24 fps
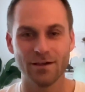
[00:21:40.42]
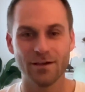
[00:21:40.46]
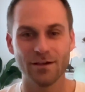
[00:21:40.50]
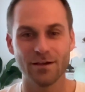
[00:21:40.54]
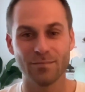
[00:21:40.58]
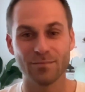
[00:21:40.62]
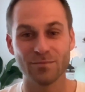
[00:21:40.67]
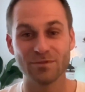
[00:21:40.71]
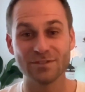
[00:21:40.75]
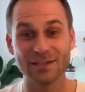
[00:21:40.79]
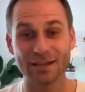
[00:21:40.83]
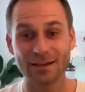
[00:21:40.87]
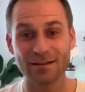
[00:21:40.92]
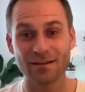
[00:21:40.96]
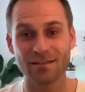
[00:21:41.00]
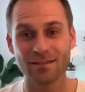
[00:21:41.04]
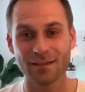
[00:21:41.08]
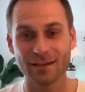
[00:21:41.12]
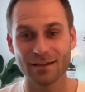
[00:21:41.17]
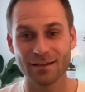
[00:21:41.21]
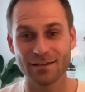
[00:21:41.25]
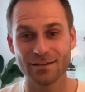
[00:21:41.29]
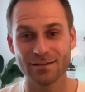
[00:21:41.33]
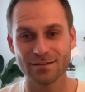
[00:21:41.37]
Second
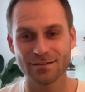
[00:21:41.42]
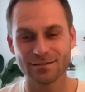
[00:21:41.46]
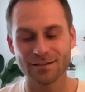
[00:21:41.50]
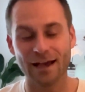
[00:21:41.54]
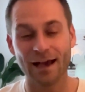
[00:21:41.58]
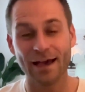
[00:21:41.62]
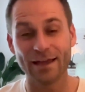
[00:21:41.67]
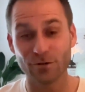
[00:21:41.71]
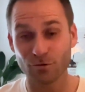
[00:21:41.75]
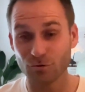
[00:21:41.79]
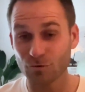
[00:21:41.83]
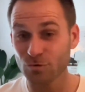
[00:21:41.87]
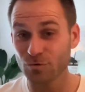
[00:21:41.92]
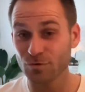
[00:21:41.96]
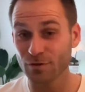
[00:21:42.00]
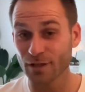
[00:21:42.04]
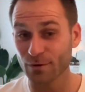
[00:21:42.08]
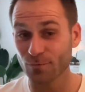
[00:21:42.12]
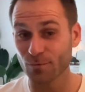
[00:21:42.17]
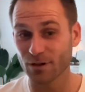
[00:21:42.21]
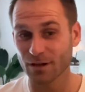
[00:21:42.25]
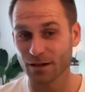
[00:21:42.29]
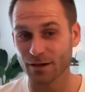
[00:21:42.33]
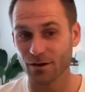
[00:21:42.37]
thing is, I don't do that
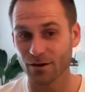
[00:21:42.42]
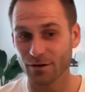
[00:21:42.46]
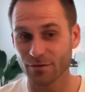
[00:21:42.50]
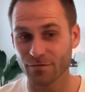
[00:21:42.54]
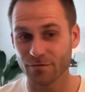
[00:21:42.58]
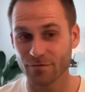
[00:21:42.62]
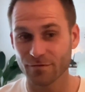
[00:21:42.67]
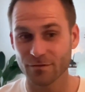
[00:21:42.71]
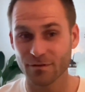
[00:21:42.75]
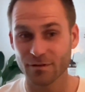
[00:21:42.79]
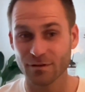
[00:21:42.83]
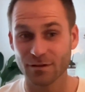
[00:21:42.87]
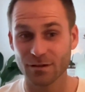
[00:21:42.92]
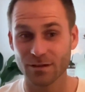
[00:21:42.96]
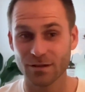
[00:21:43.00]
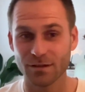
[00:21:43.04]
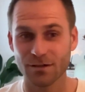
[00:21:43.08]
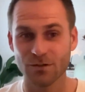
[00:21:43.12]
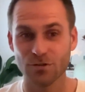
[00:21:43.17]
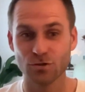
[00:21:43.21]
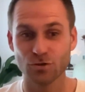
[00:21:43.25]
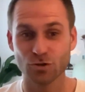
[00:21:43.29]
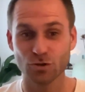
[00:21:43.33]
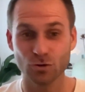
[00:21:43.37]
well enough.
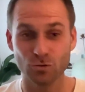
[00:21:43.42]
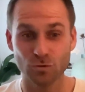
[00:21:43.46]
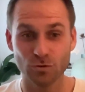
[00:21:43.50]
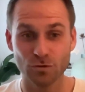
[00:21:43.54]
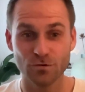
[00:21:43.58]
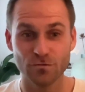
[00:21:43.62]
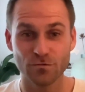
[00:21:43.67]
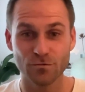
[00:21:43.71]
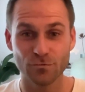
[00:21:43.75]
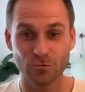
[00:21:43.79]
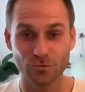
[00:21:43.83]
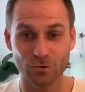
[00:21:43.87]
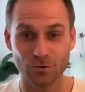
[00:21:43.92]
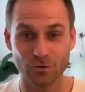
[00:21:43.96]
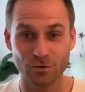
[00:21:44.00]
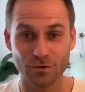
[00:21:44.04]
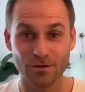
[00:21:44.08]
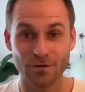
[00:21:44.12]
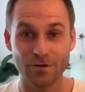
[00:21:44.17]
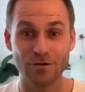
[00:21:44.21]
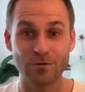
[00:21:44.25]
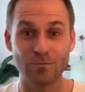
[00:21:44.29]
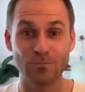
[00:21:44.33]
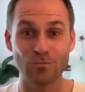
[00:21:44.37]
Chew your food
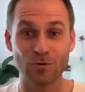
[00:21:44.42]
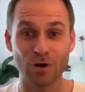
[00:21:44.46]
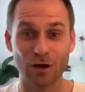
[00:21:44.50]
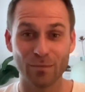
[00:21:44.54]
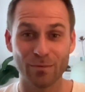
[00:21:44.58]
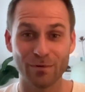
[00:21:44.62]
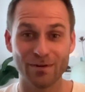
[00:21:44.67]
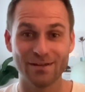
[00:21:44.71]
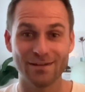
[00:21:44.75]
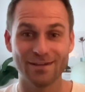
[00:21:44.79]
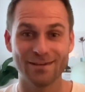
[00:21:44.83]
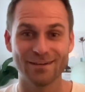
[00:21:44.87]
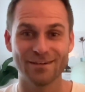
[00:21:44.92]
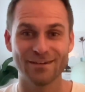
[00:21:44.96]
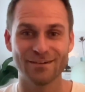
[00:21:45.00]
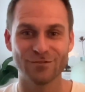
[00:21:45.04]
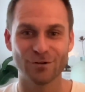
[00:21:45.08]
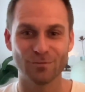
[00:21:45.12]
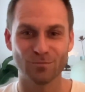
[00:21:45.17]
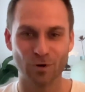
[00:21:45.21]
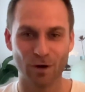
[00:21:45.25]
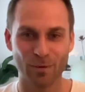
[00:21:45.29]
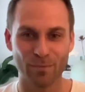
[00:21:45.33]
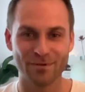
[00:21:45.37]
properly
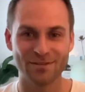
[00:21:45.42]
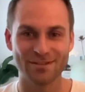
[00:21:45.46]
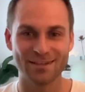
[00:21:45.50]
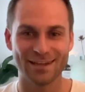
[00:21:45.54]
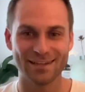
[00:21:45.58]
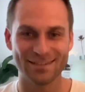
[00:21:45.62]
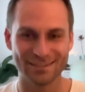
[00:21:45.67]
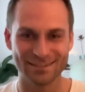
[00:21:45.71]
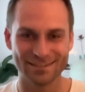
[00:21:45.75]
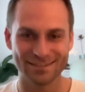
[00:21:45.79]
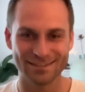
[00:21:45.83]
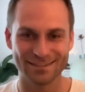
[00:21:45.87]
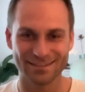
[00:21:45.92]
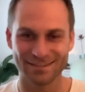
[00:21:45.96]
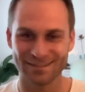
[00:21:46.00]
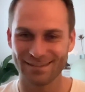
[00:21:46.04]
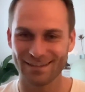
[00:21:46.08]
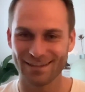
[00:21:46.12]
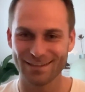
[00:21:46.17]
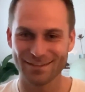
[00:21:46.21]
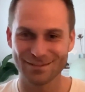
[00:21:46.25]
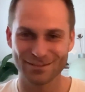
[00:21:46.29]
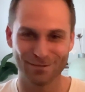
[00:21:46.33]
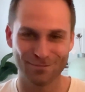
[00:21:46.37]
for proper digestion.
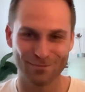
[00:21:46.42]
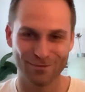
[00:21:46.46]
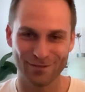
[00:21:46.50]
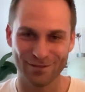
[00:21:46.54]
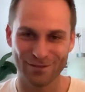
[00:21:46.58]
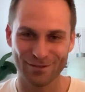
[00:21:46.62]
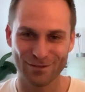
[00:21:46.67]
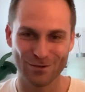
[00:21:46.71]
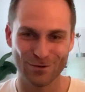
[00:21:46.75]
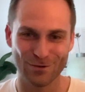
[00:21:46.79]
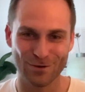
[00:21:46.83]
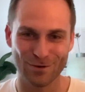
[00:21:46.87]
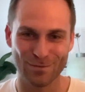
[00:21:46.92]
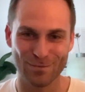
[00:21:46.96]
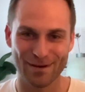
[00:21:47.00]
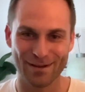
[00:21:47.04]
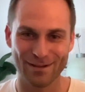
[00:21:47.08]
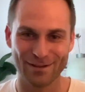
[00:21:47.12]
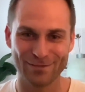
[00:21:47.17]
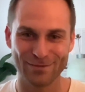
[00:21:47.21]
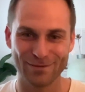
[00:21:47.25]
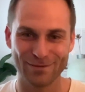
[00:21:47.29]
That's something you know about as well.